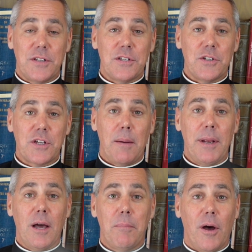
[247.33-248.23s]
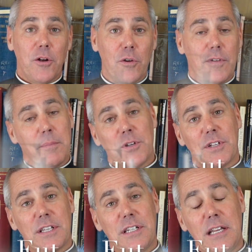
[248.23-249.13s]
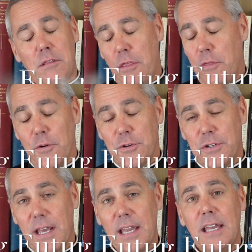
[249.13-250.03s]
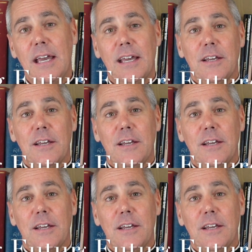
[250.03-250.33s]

This is coming up on November 16th, Thursday.